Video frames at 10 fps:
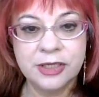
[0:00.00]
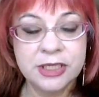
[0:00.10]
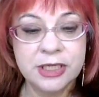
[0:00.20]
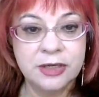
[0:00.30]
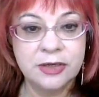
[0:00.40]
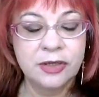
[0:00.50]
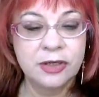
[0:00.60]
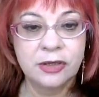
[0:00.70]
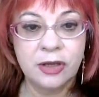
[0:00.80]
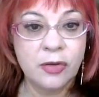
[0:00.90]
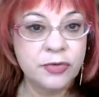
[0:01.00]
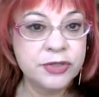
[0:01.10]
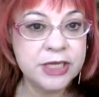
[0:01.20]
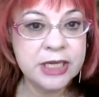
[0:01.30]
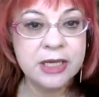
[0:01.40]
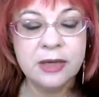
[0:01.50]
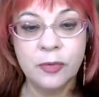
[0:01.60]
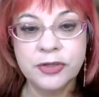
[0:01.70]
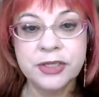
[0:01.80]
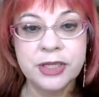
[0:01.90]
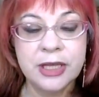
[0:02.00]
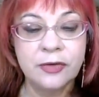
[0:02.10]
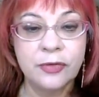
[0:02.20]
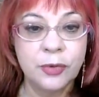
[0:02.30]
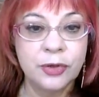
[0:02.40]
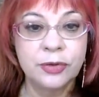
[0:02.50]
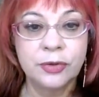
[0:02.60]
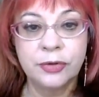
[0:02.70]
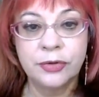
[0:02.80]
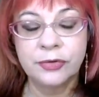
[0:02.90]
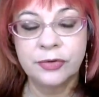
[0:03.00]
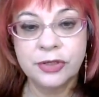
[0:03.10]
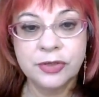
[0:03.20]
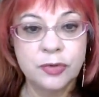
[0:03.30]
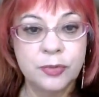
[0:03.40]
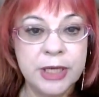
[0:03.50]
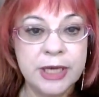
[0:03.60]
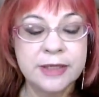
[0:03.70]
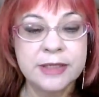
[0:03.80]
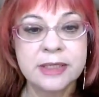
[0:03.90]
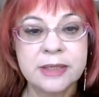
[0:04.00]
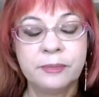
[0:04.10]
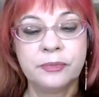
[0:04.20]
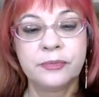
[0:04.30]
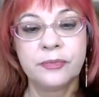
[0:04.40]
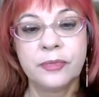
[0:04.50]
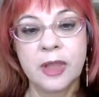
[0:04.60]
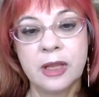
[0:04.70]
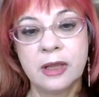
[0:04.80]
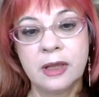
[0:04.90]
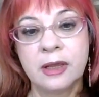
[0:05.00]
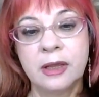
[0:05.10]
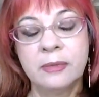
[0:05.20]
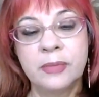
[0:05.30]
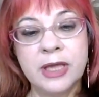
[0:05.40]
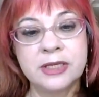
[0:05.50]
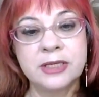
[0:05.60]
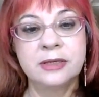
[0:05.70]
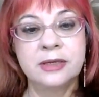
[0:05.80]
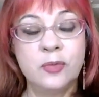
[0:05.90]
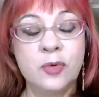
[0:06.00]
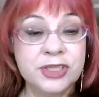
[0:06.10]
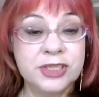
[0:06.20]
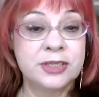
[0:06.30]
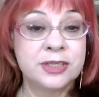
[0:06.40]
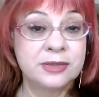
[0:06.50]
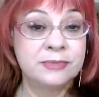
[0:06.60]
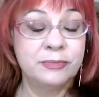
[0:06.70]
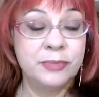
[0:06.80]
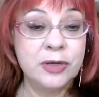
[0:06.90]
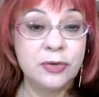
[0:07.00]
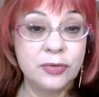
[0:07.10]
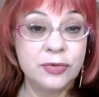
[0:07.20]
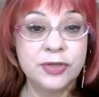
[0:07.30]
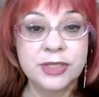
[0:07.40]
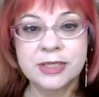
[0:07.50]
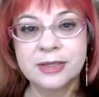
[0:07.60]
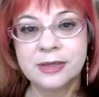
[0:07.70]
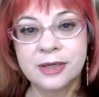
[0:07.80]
and said, oh, see, it wasn't the end of the world, it's all BS. But it wasn't, because